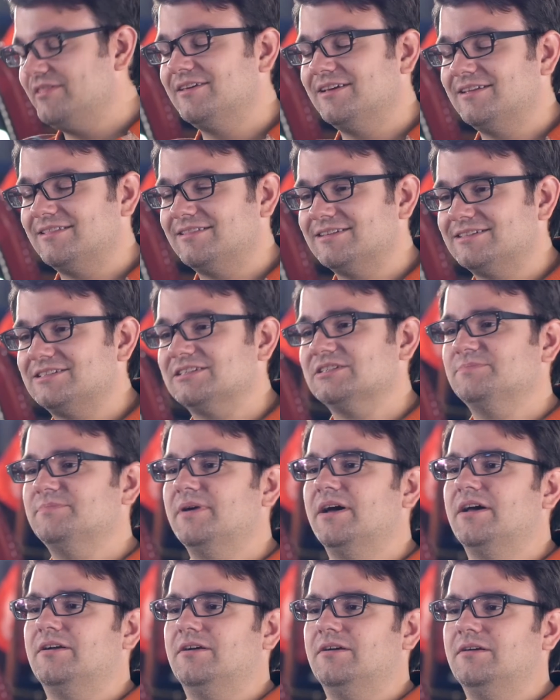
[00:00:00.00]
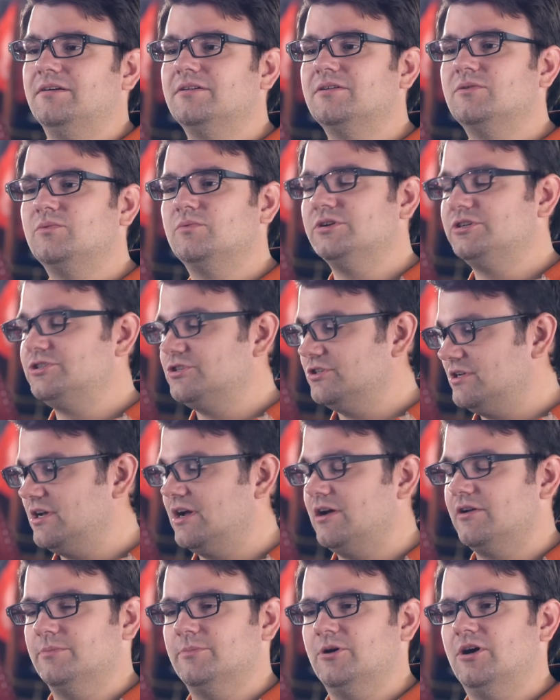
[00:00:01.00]
think this is better. We should
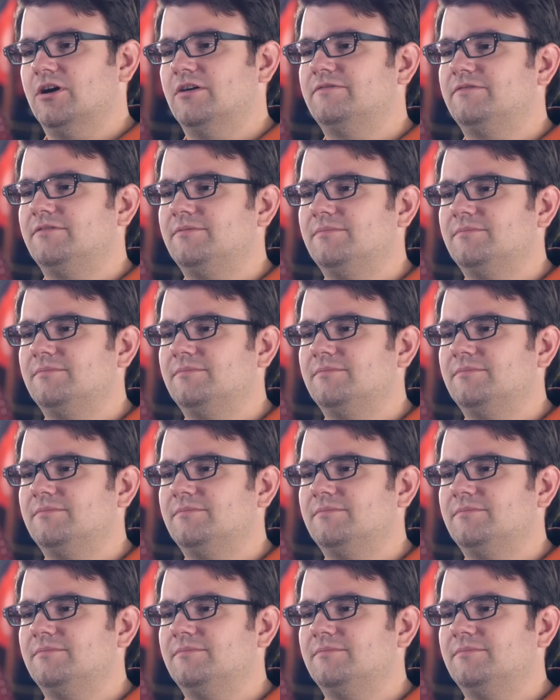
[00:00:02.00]
count them off.